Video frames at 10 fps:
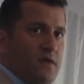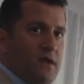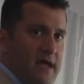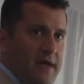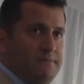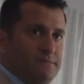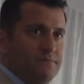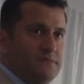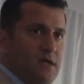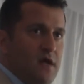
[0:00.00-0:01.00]
Okay?
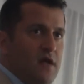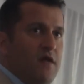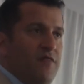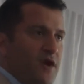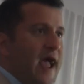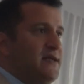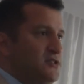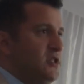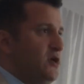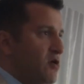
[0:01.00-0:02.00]
They're
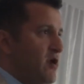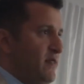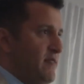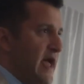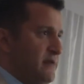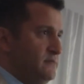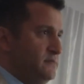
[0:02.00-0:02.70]
actually earning that.